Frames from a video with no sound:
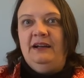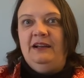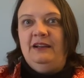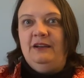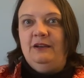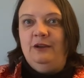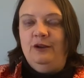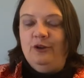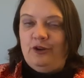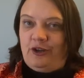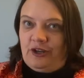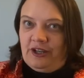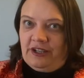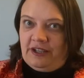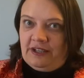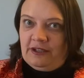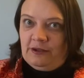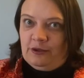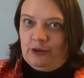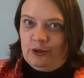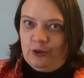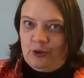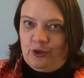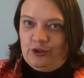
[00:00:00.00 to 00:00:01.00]

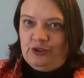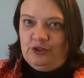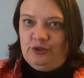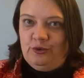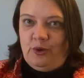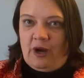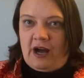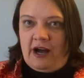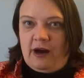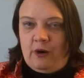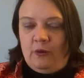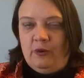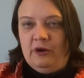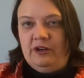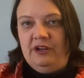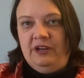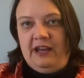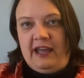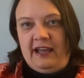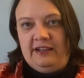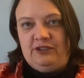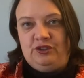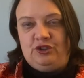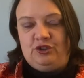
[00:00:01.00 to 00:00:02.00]
Look to our
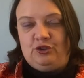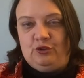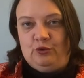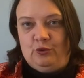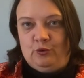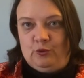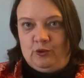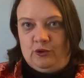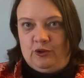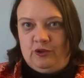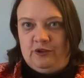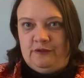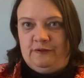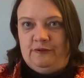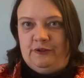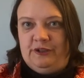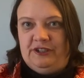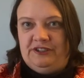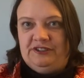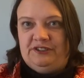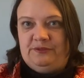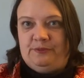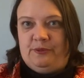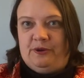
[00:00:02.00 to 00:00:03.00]
natural world for
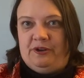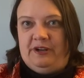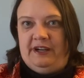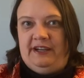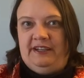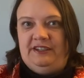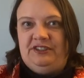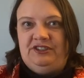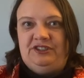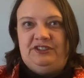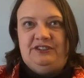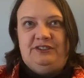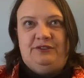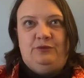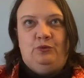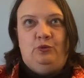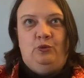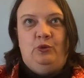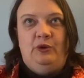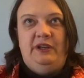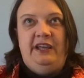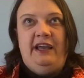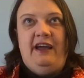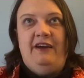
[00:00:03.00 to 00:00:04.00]
inspiration.
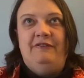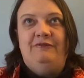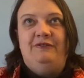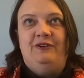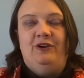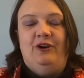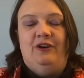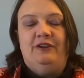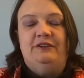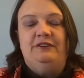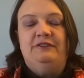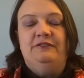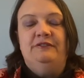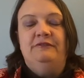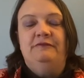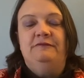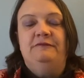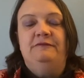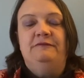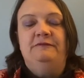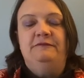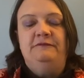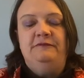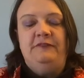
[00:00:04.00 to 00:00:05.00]
We have got
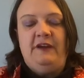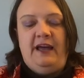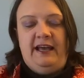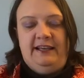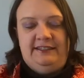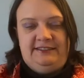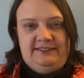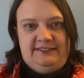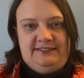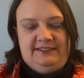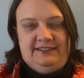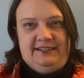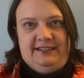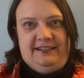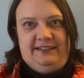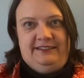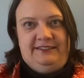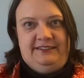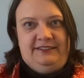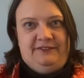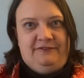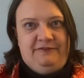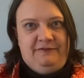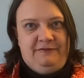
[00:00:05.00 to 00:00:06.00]

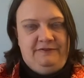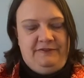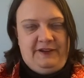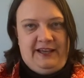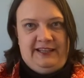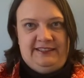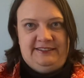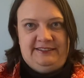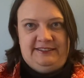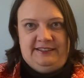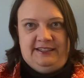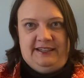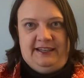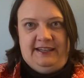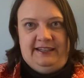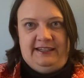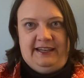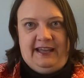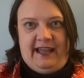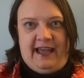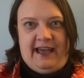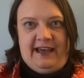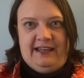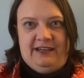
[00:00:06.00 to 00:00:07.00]
fascinating,
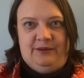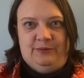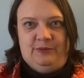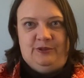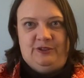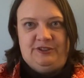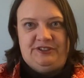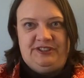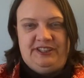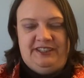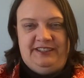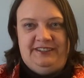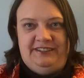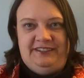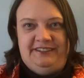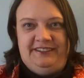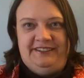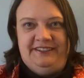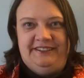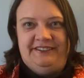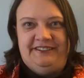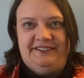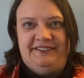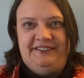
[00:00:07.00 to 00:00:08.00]
fascinating animals in
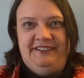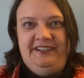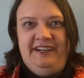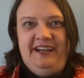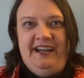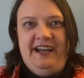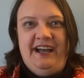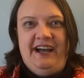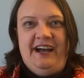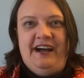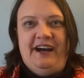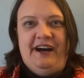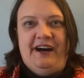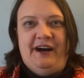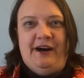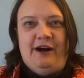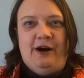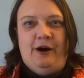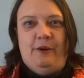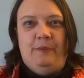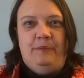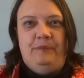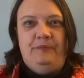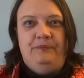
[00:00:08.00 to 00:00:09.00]
here
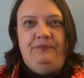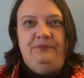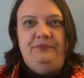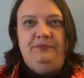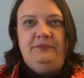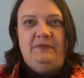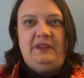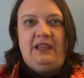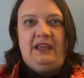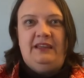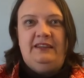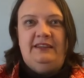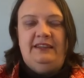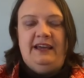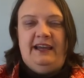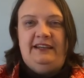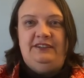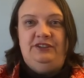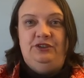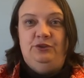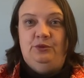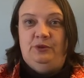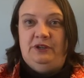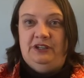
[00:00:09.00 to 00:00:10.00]

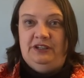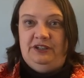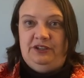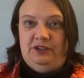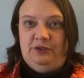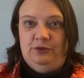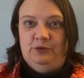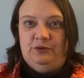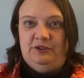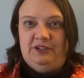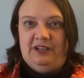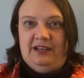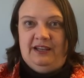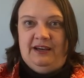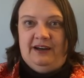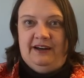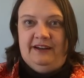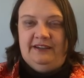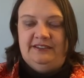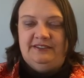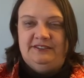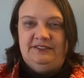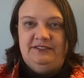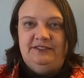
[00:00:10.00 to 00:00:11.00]
that you can
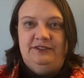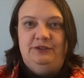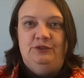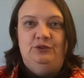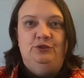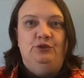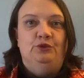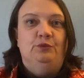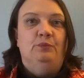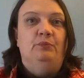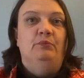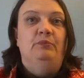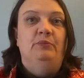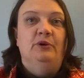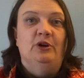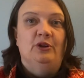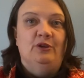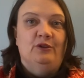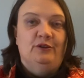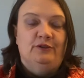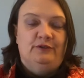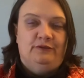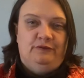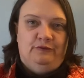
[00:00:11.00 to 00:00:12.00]
utilize to
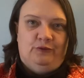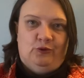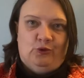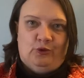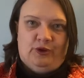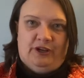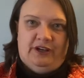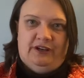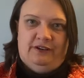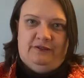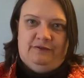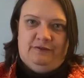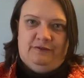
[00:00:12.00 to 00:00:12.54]
build fauna and